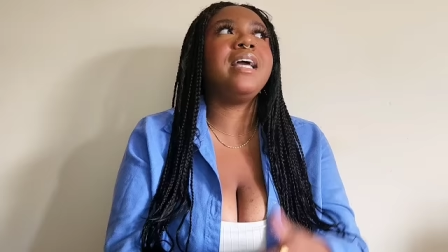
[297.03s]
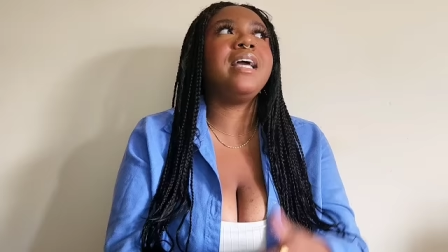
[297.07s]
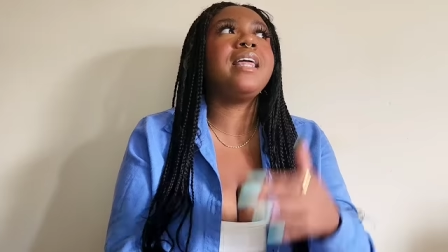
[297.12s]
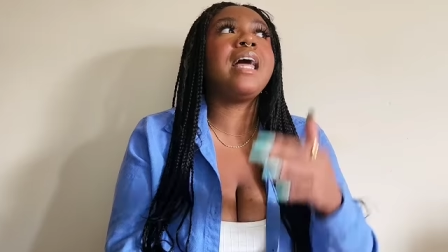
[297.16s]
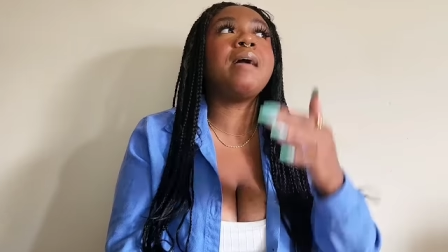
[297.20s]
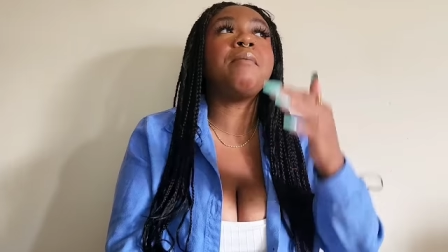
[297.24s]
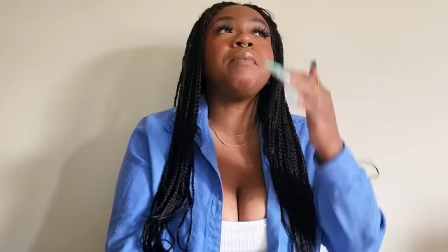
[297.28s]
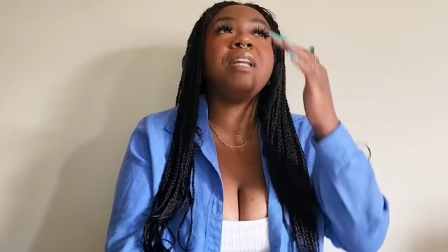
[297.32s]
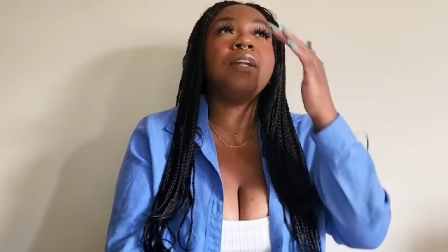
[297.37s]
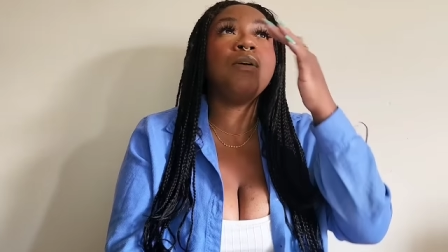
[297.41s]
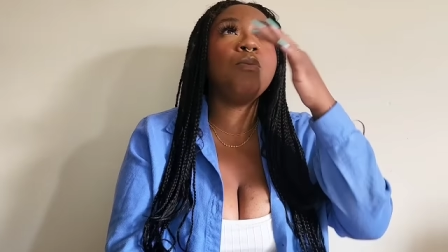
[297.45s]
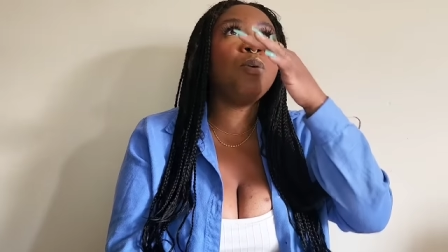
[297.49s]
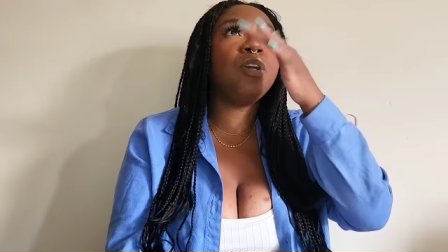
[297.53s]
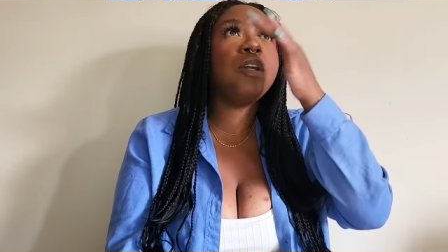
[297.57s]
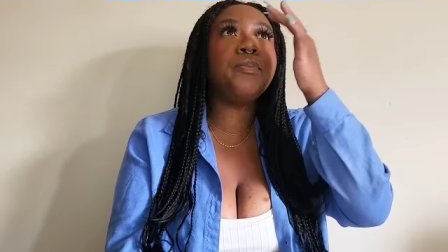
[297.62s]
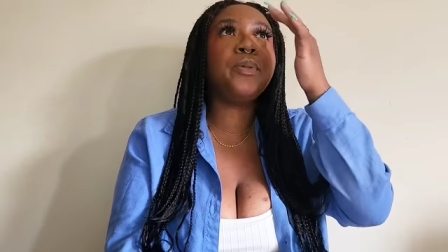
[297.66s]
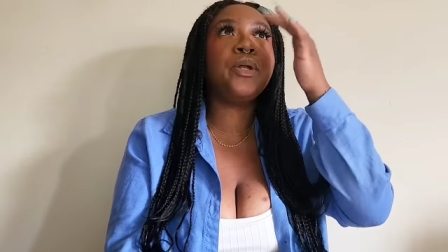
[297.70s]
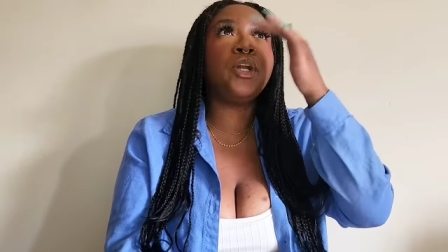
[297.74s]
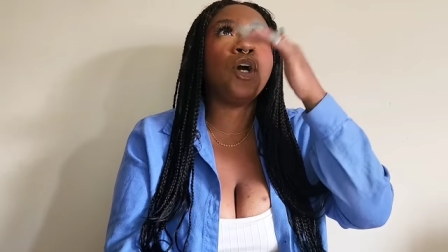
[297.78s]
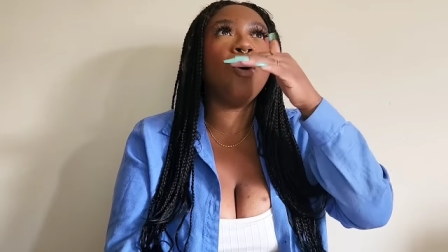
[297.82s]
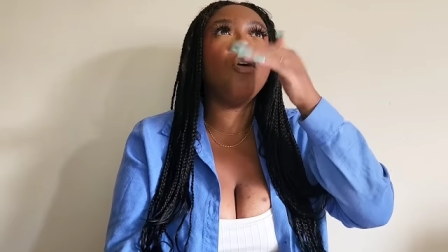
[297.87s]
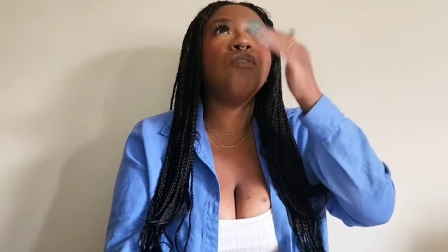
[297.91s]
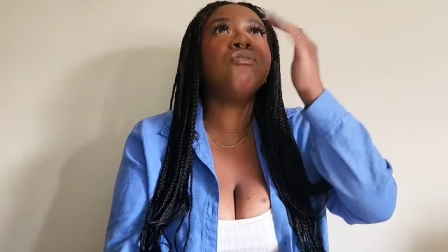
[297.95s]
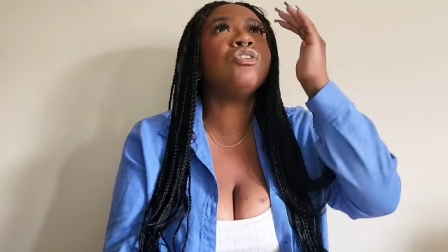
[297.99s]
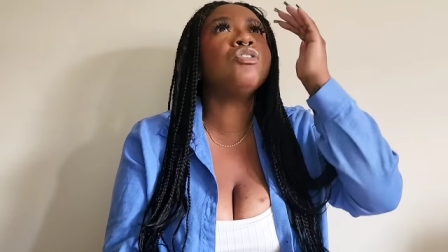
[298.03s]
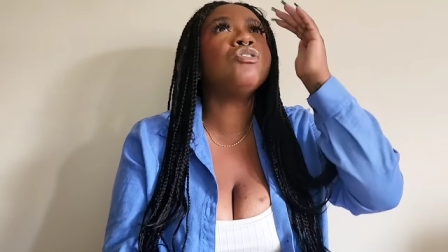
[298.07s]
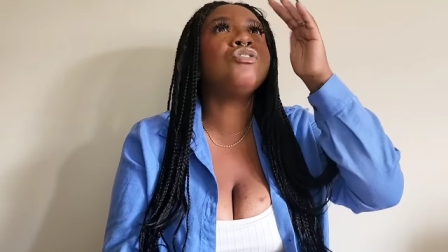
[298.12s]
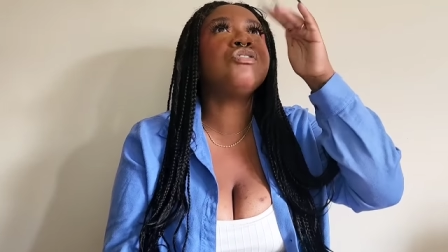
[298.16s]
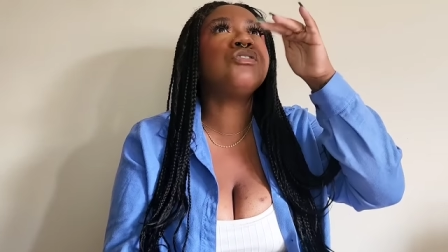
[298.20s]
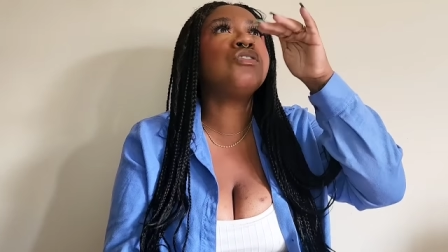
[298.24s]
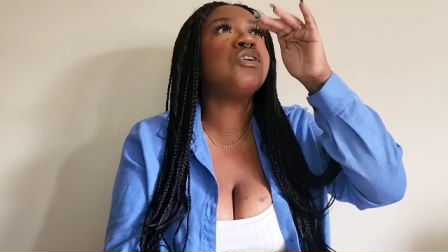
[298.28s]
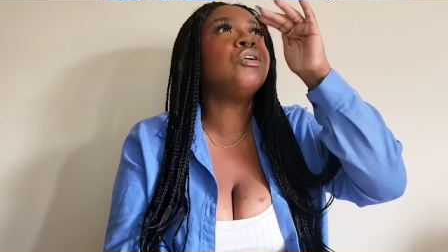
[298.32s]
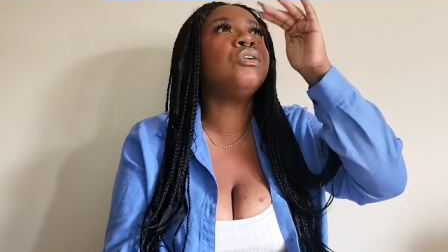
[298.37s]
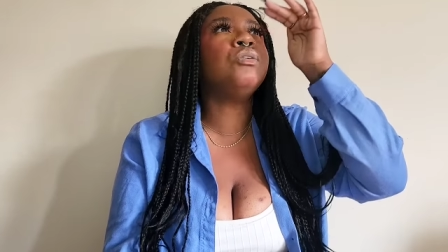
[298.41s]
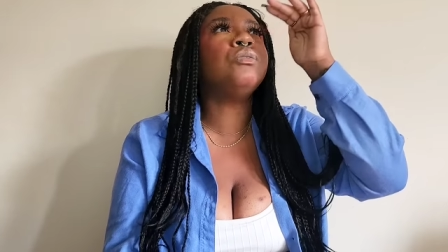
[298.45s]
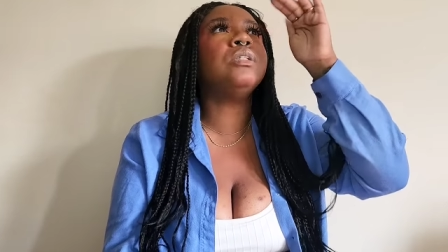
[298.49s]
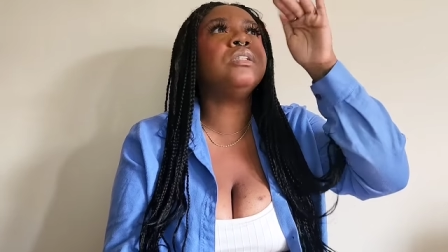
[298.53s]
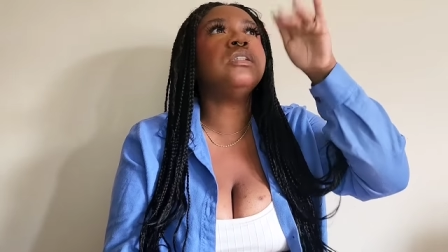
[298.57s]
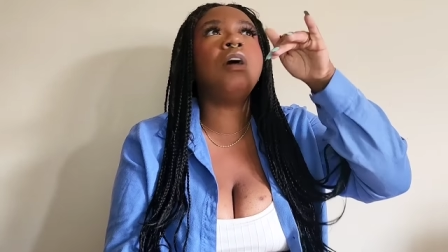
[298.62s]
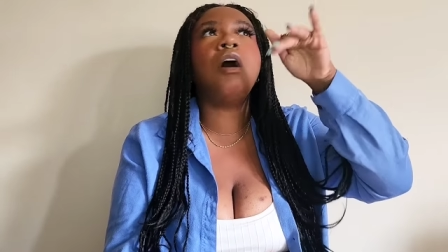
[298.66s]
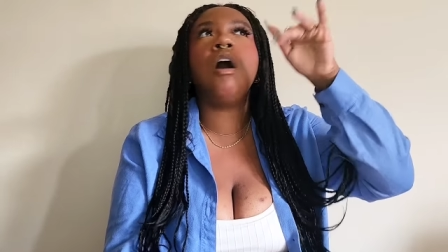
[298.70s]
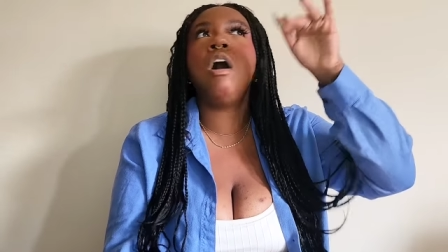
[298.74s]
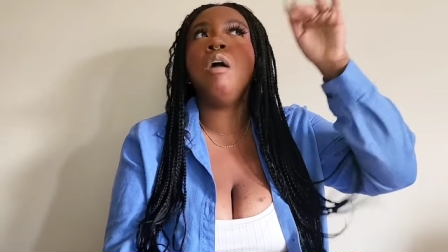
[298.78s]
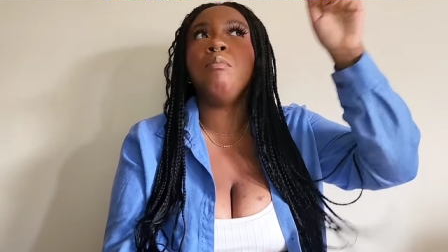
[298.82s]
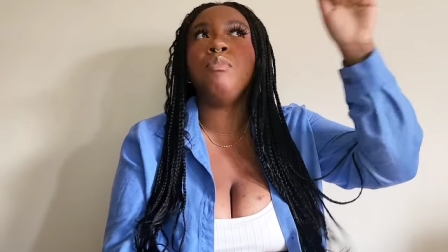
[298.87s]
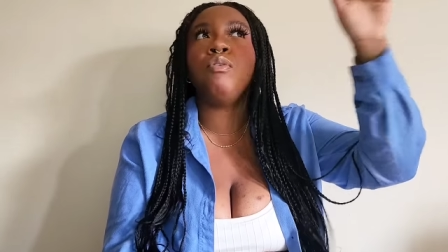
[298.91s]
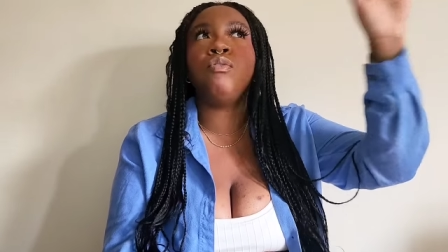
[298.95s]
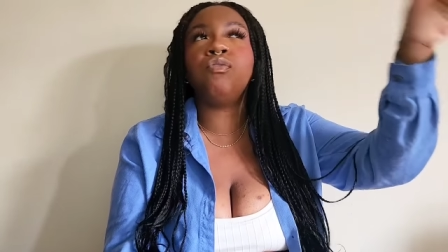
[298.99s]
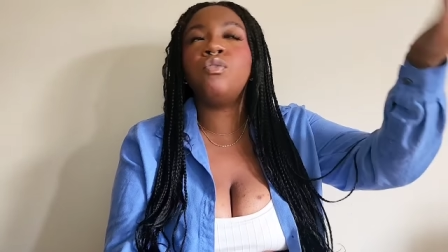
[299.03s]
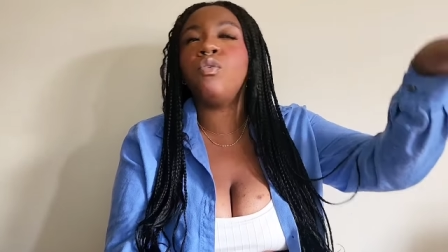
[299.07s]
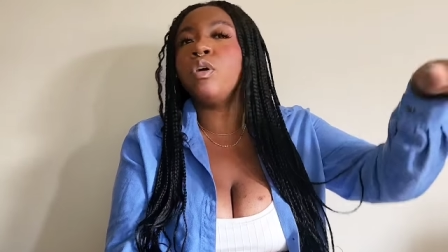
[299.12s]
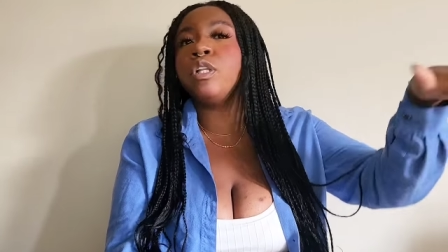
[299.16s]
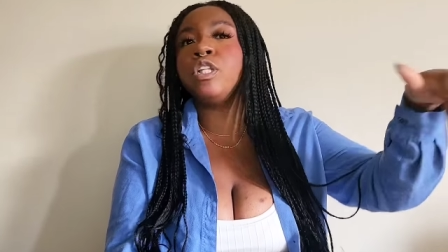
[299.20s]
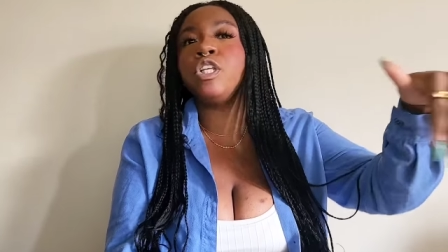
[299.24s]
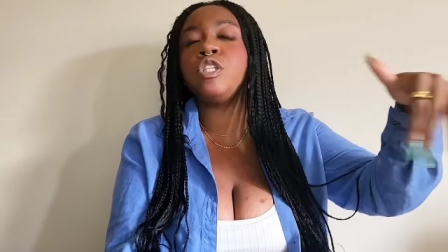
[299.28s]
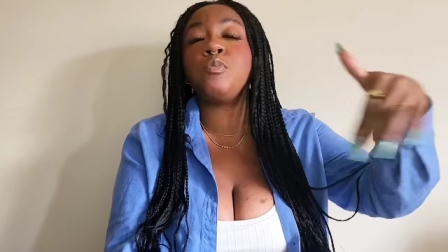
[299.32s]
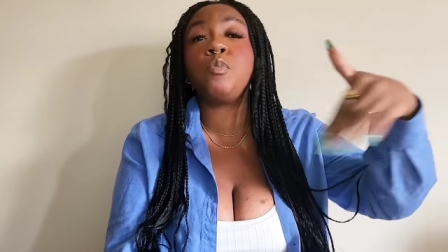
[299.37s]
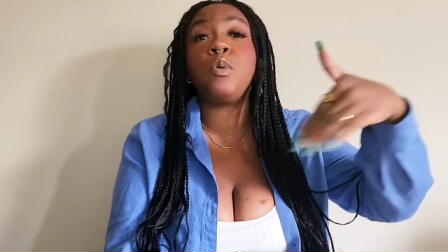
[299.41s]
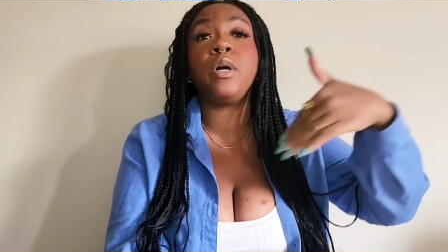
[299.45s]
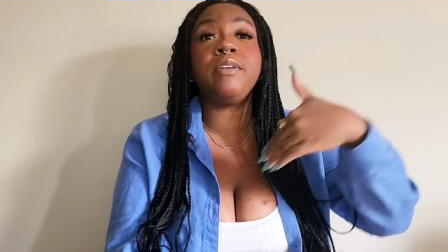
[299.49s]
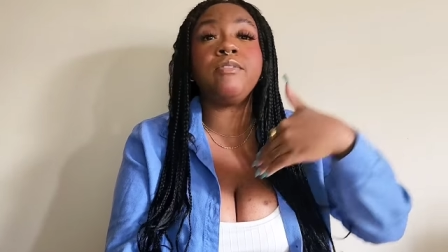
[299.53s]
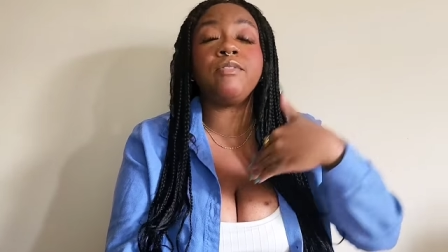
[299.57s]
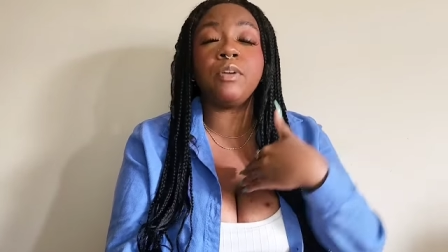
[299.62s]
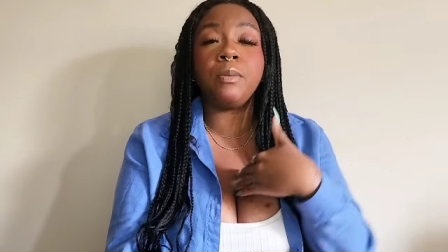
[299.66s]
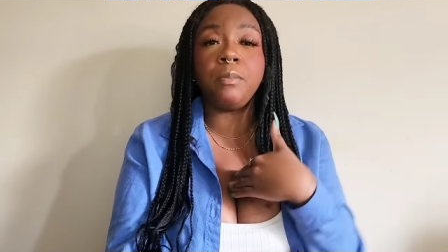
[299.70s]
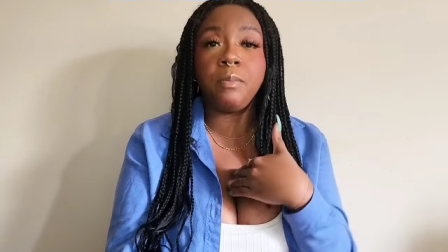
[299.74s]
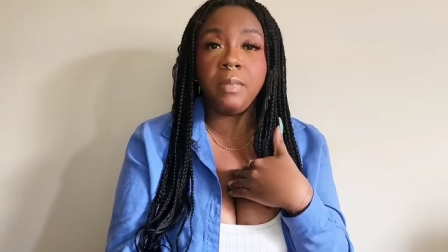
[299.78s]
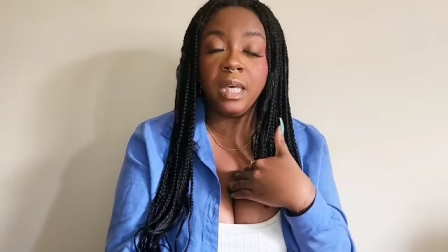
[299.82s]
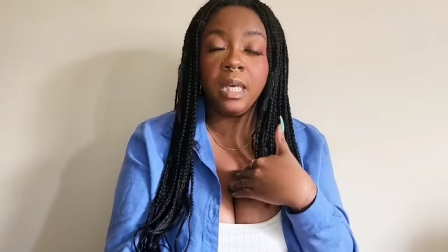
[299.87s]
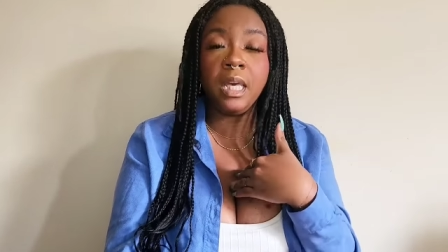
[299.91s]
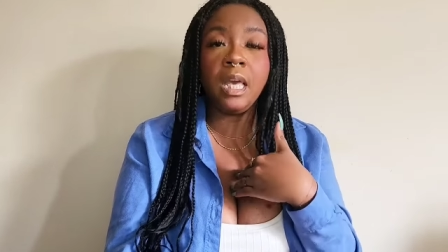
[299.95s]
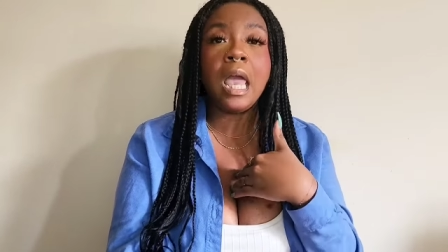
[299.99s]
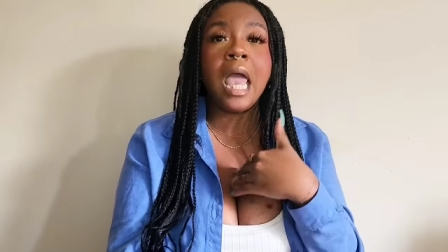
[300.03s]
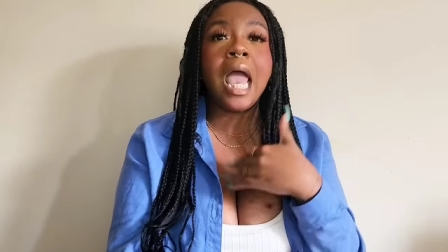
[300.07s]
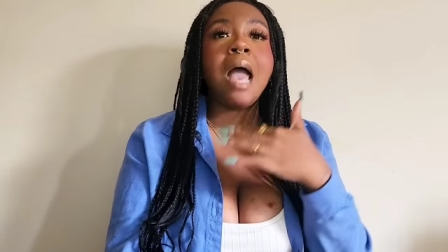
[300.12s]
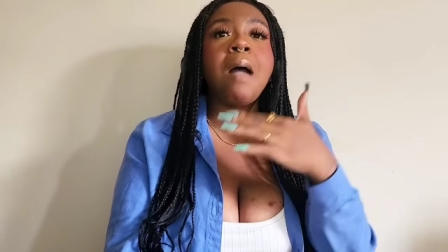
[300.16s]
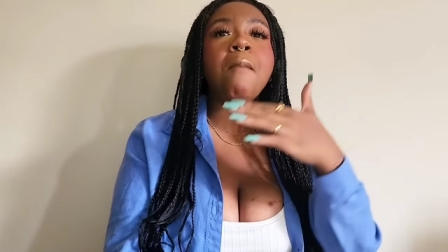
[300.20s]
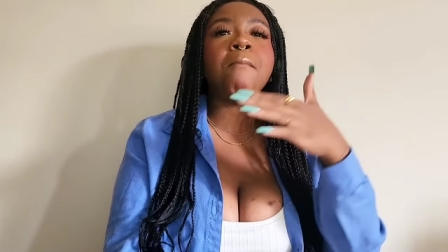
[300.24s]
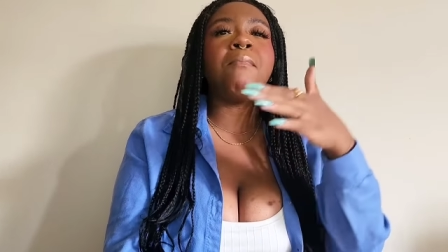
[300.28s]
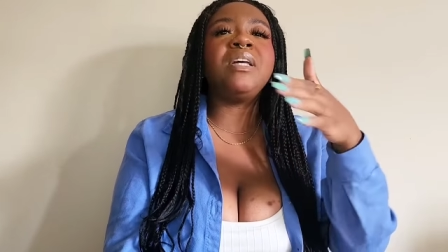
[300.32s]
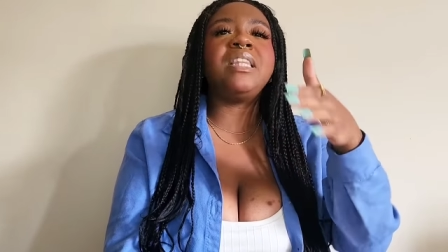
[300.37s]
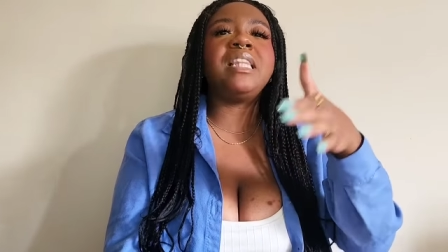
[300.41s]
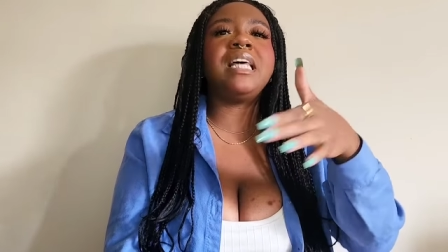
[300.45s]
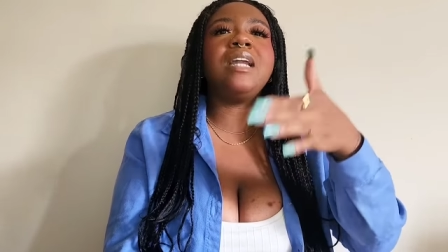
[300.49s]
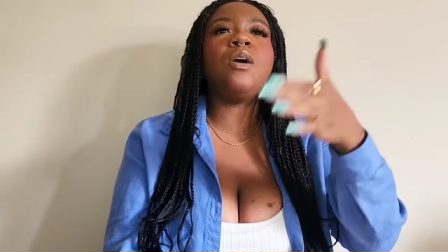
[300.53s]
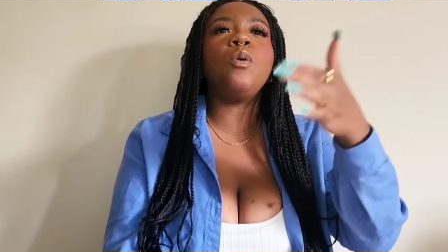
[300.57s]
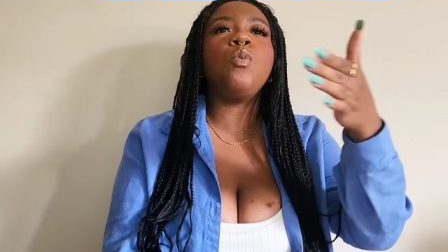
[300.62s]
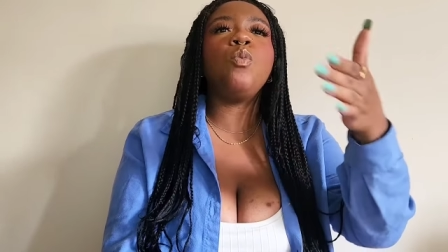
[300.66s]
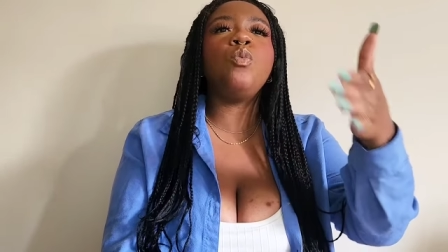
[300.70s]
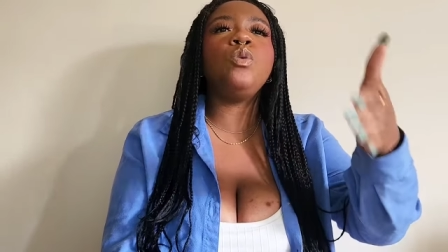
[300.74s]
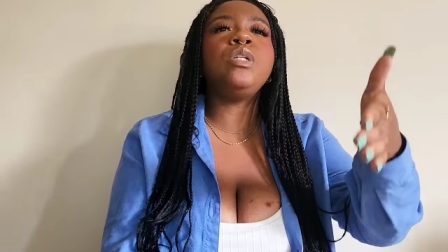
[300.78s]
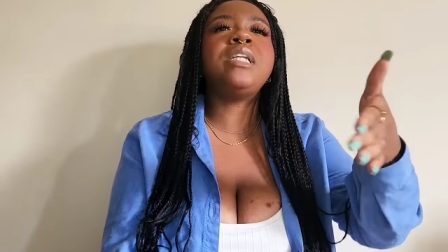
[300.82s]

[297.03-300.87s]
I mean, it would have been over so long before this point for me, but then it